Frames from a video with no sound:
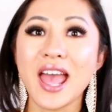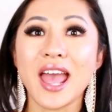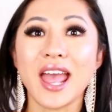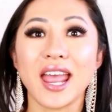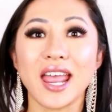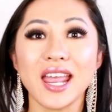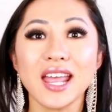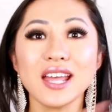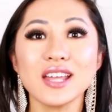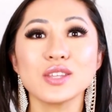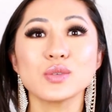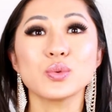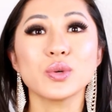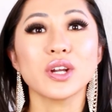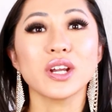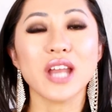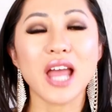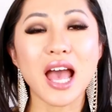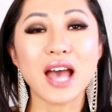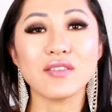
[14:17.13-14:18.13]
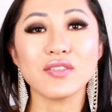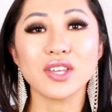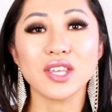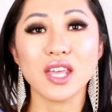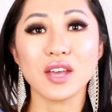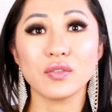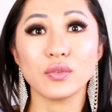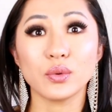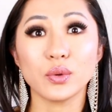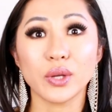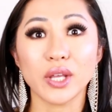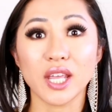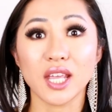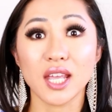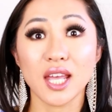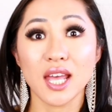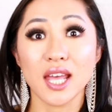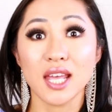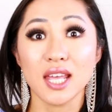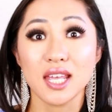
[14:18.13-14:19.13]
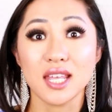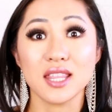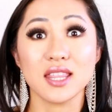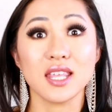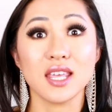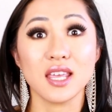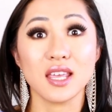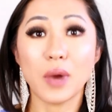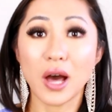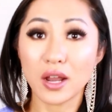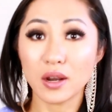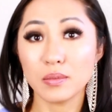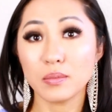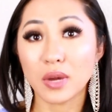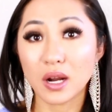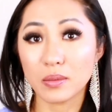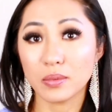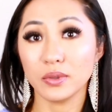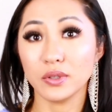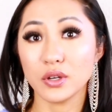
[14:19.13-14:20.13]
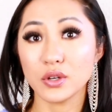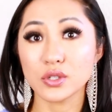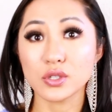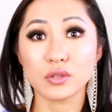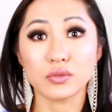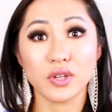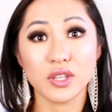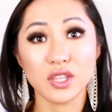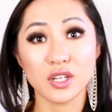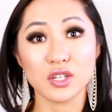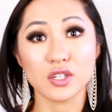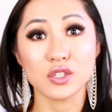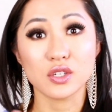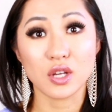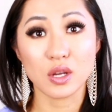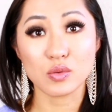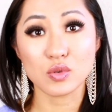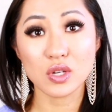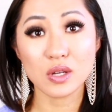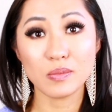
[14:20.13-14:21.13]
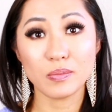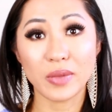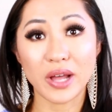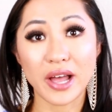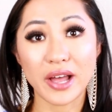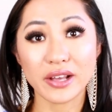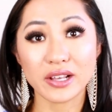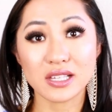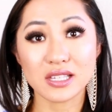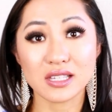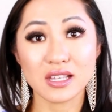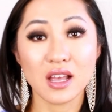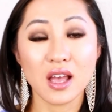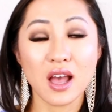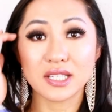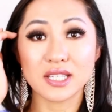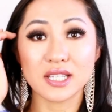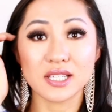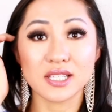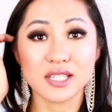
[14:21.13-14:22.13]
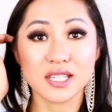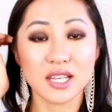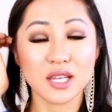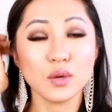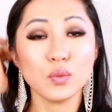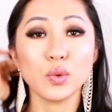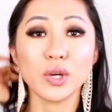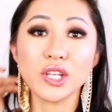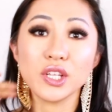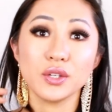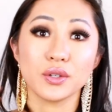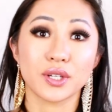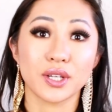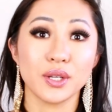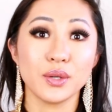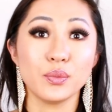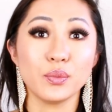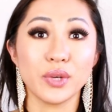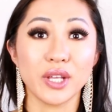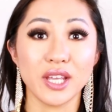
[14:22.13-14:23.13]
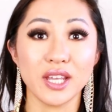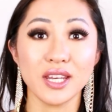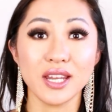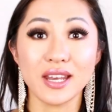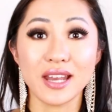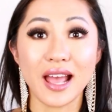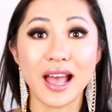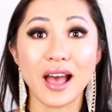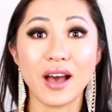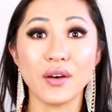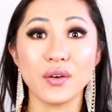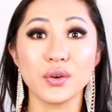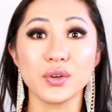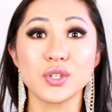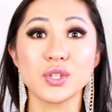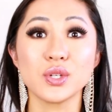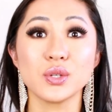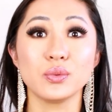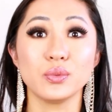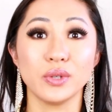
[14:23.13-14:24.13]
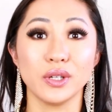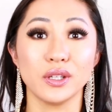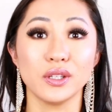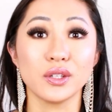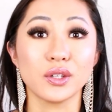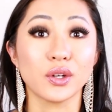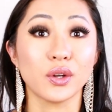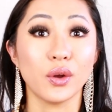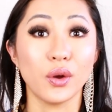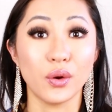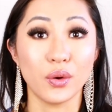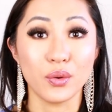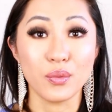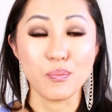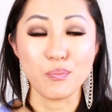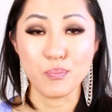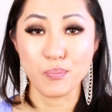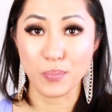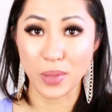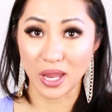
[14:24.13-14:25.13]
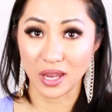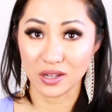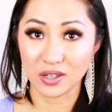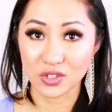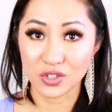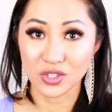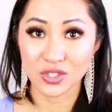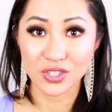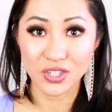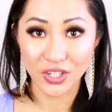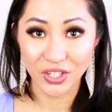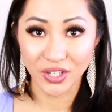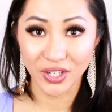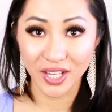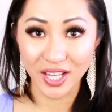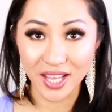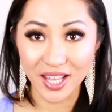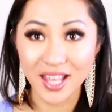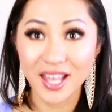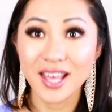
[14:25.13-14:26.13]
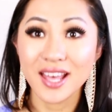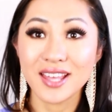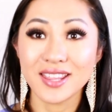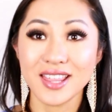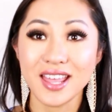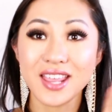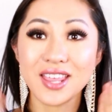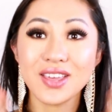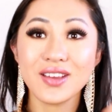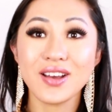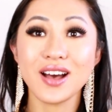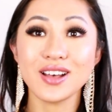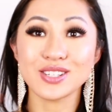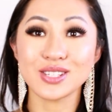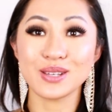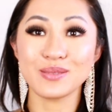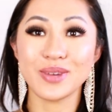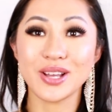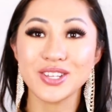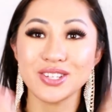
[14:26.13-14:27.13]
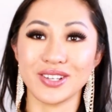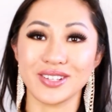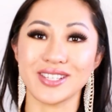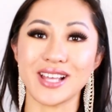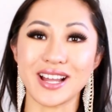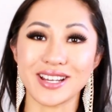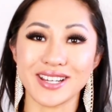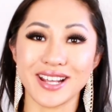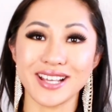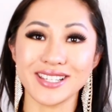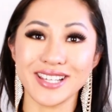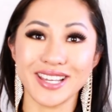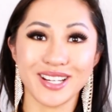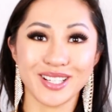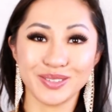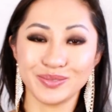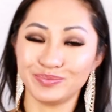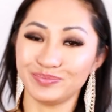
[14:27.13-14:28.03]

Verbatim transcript: And we're going to have a giveaway in the bottom bar below. So read the description box to see what you can win and how to win your own Banish starter kit. Thank you all so much. I'll talk to you guys later.